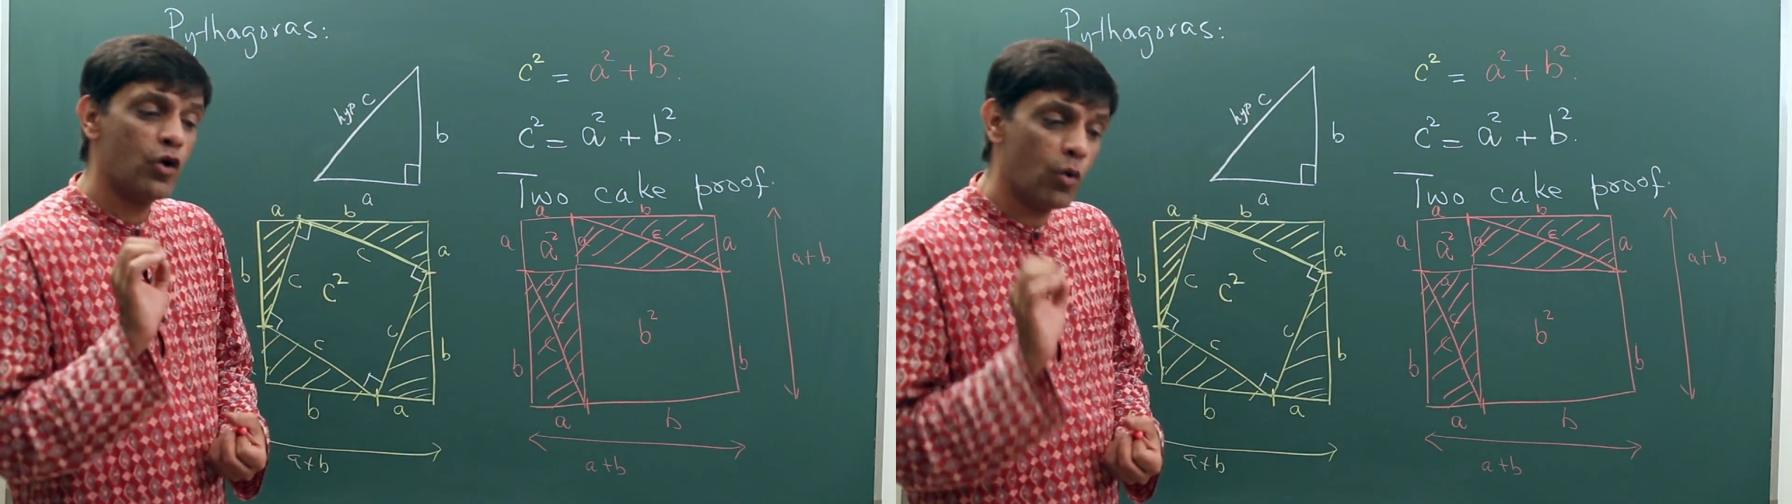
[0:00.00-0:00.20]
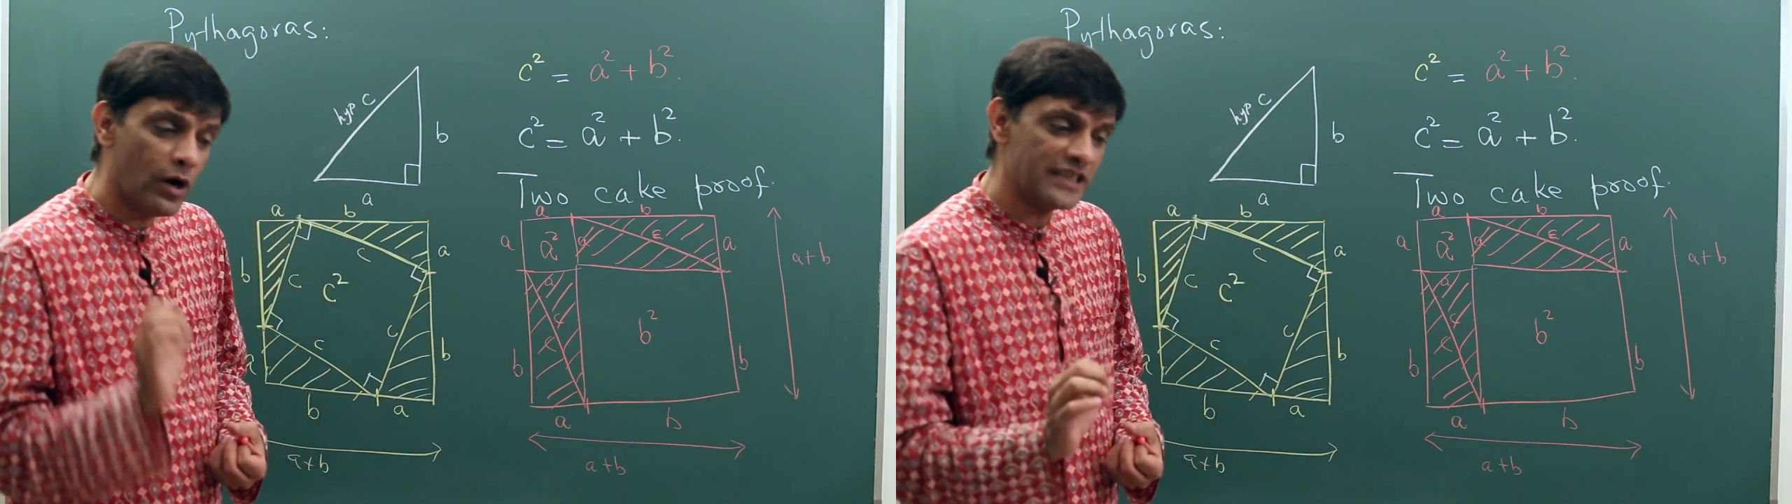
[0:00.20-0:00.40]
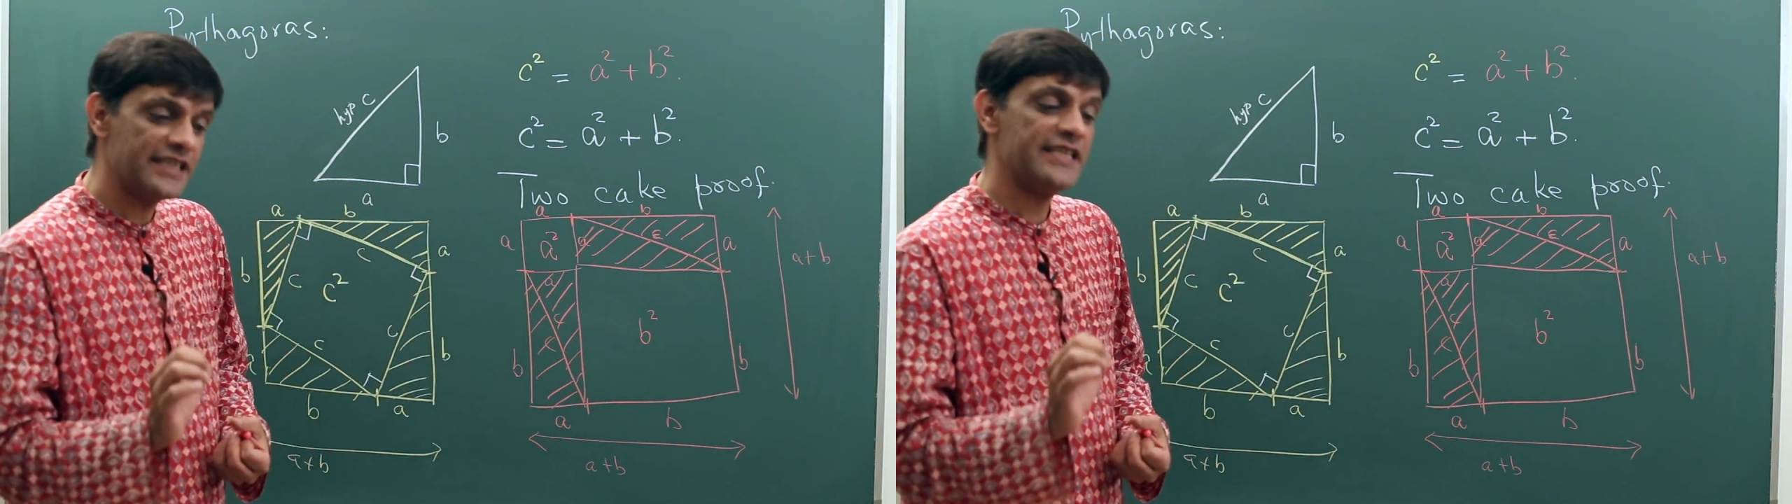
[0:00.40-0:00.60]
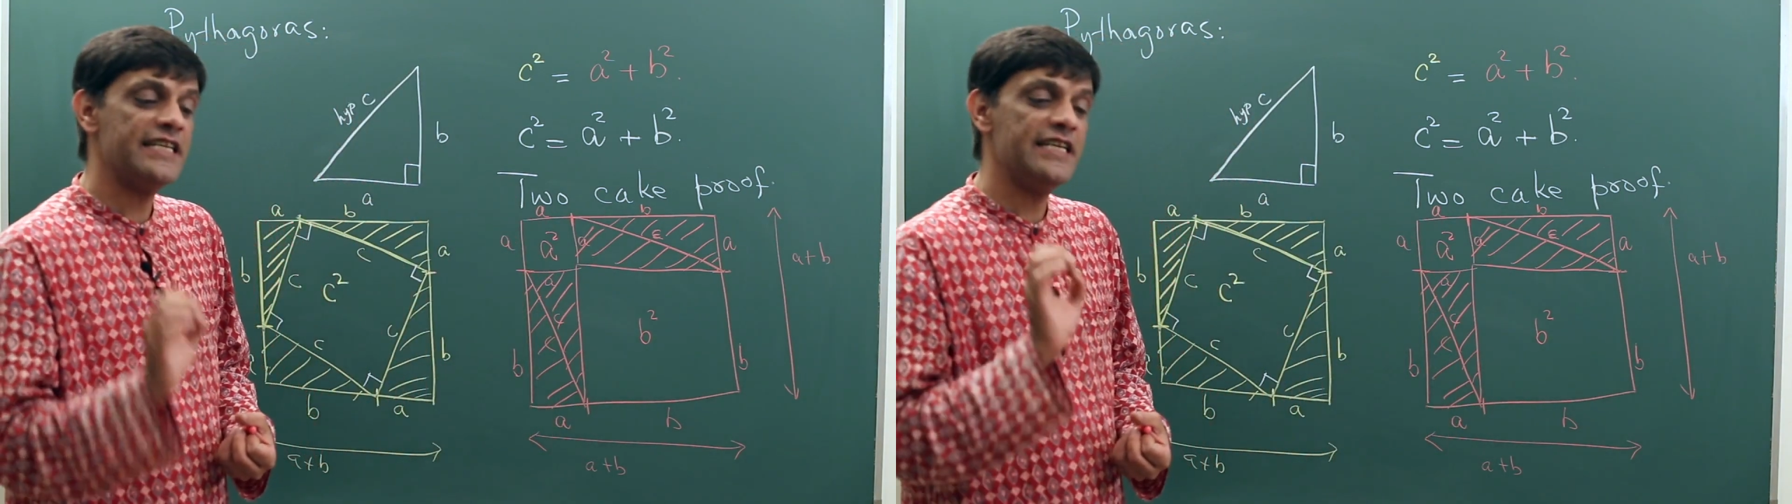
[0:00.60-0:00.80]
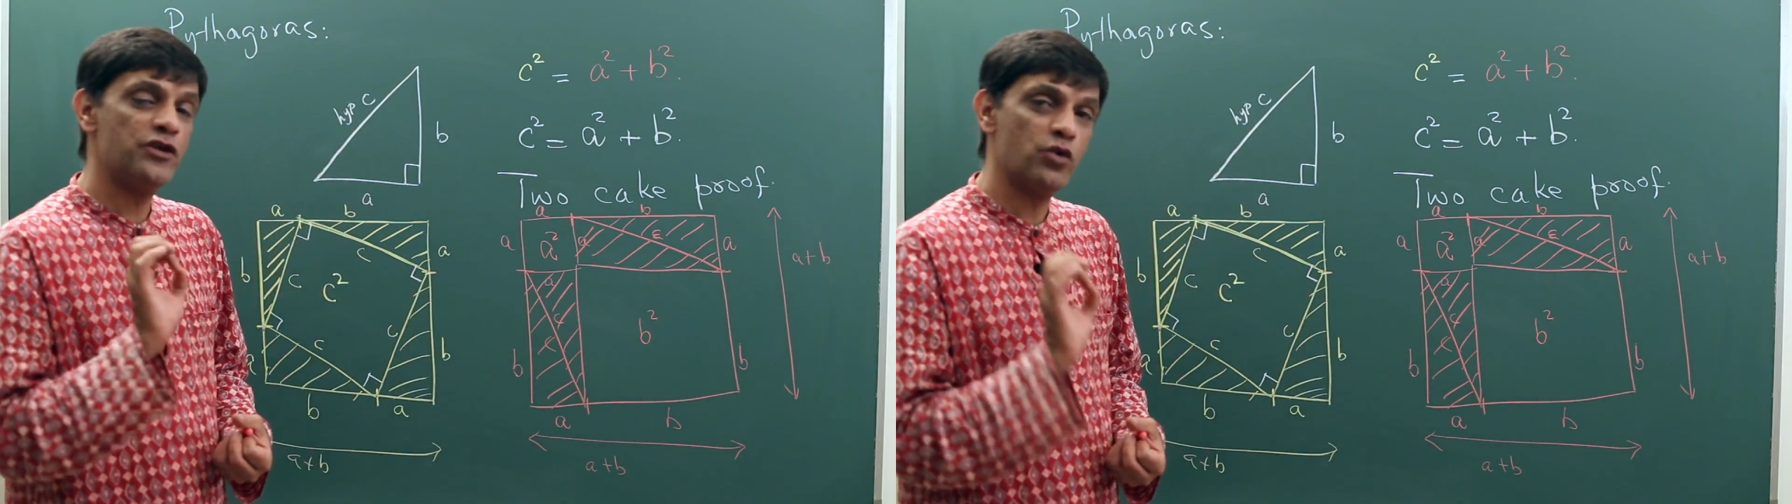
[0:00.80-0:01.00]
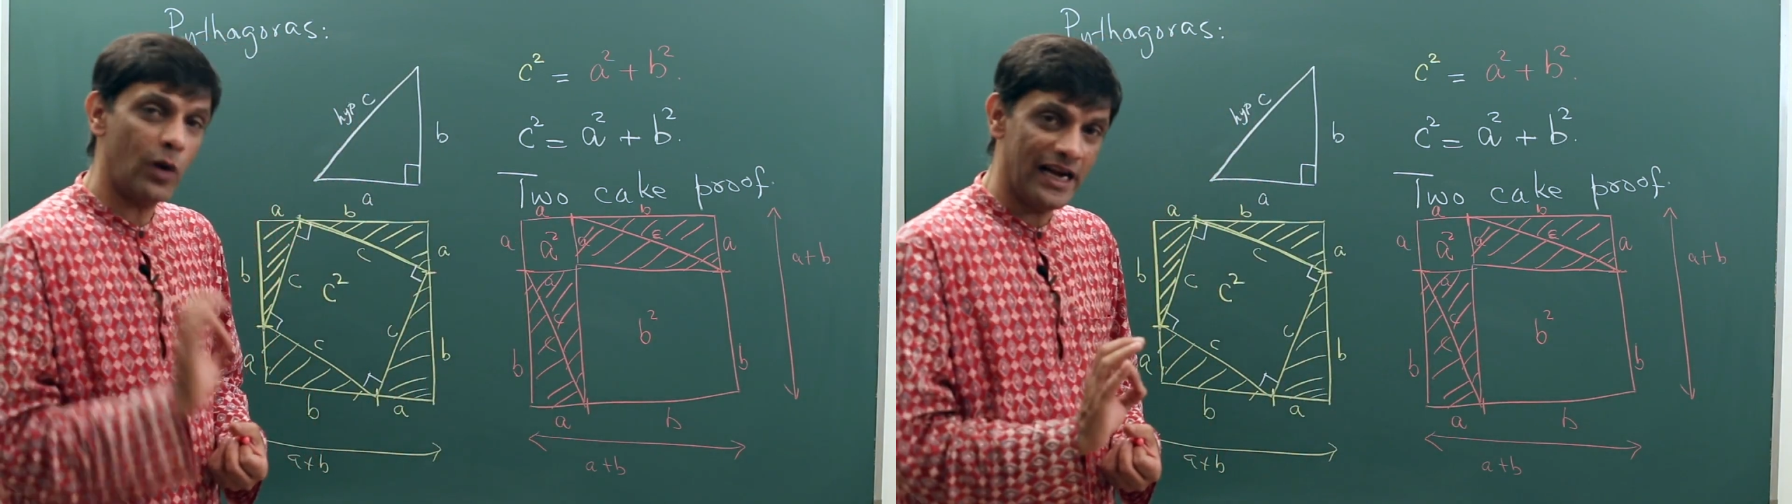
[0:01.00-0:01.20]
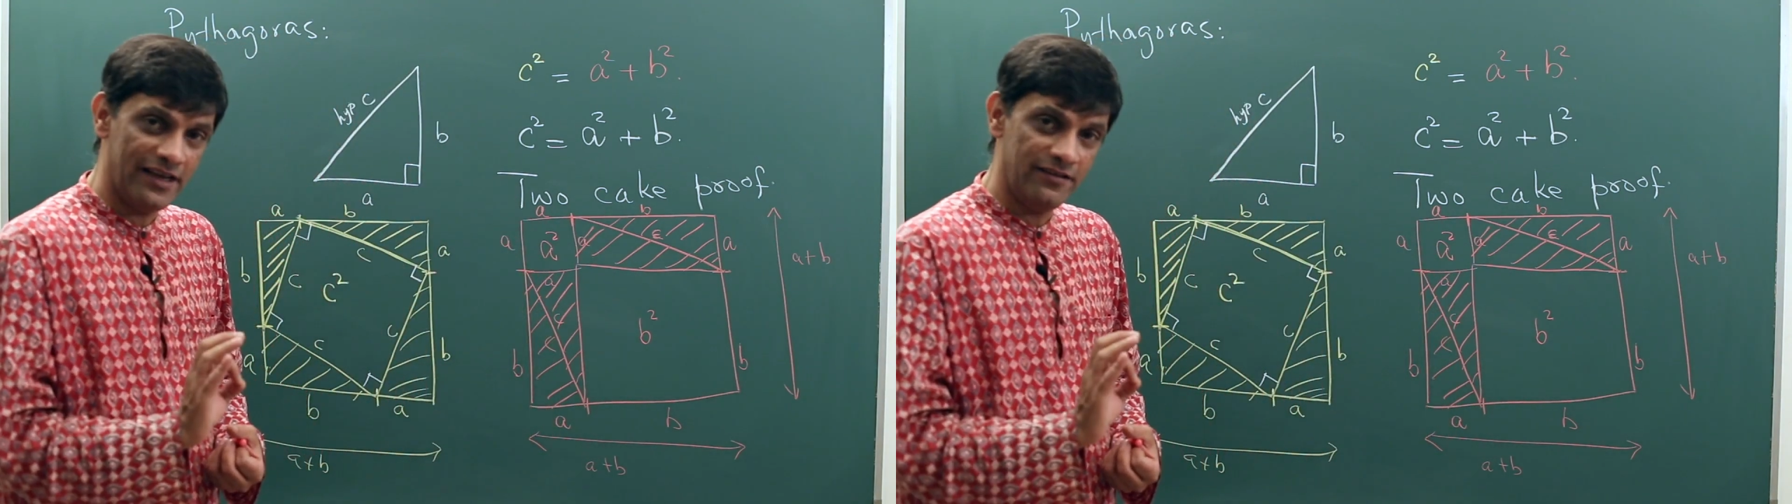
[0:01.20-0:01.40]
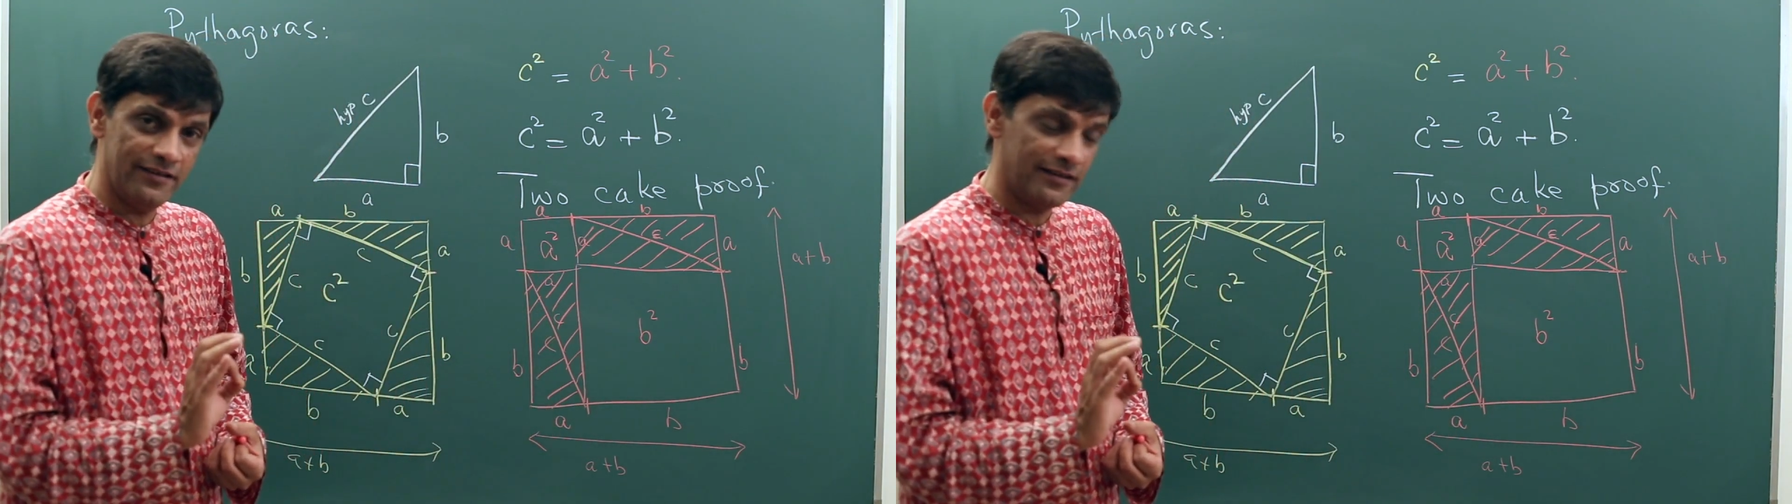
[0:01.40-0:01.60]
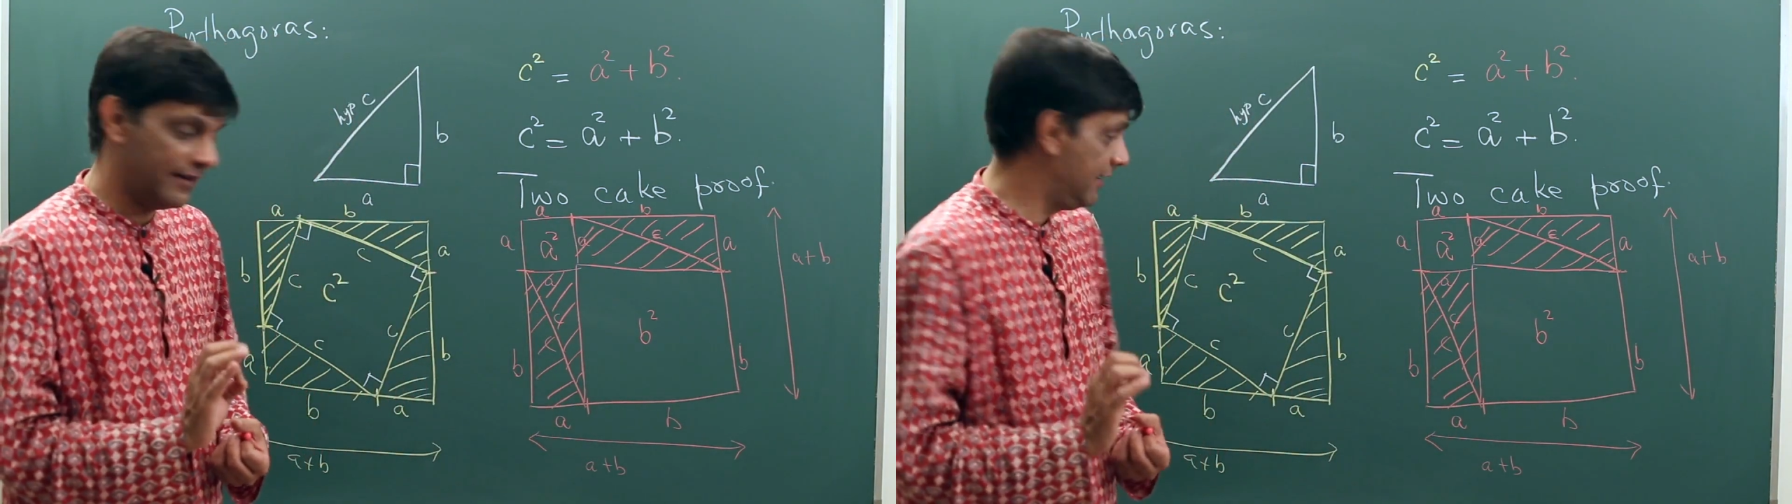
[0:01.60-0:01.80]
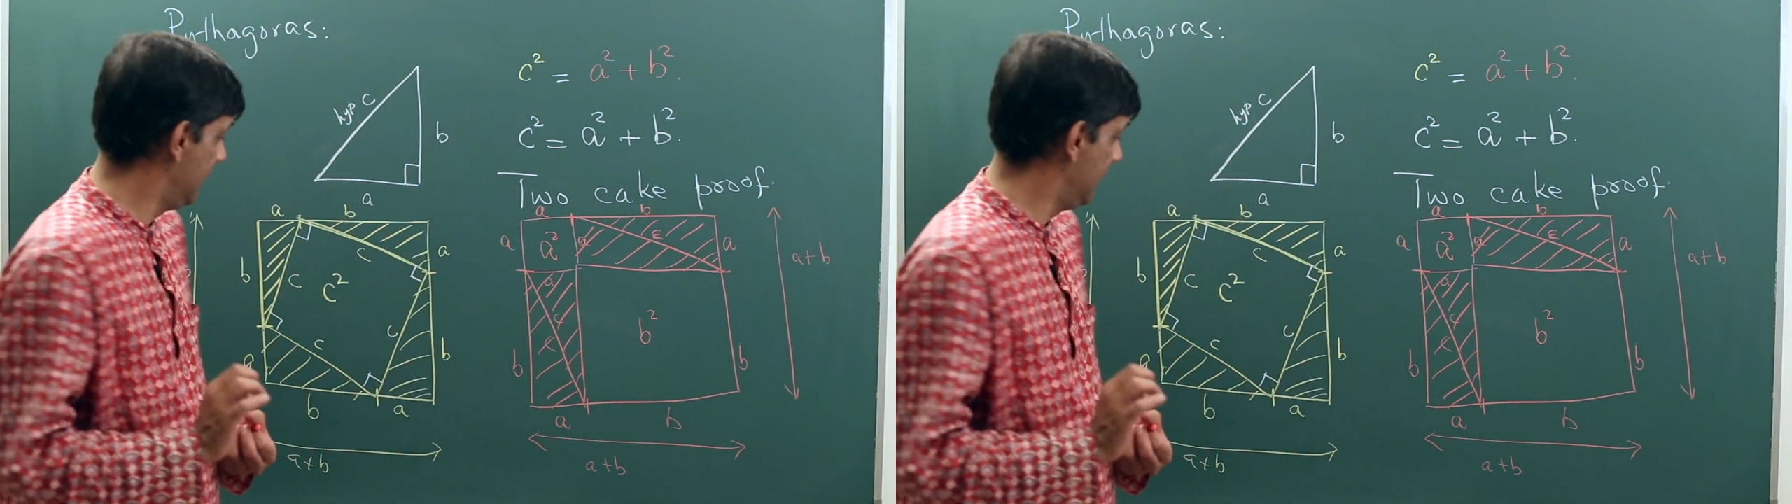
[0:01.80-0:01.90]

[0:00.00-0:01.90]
quantity twice.